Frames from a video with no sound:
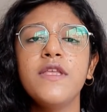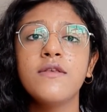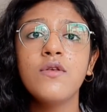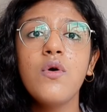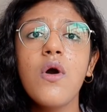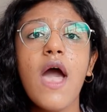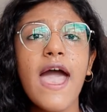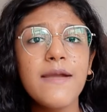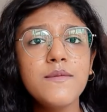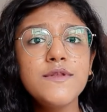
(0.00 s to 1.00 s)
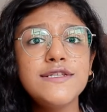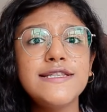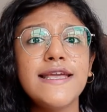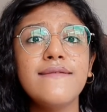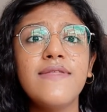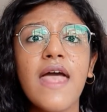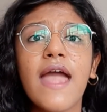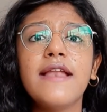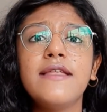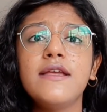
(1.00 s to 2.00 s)
So I would say
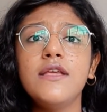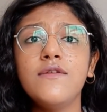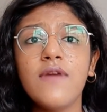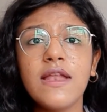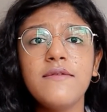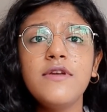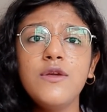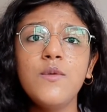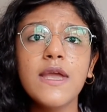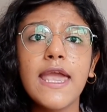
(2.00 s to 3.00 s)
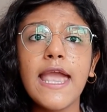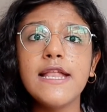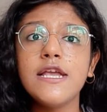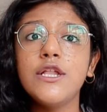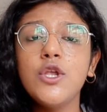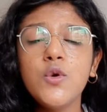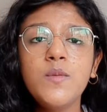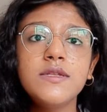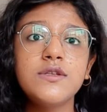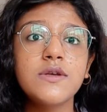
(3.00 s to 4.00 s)
that whenever you are gaining new
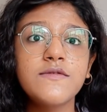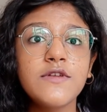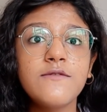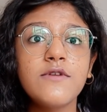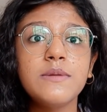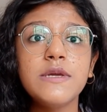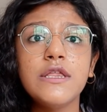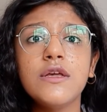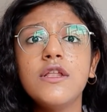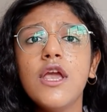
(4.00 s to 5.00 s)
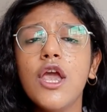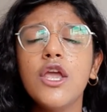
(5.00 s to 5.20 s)
bits of information,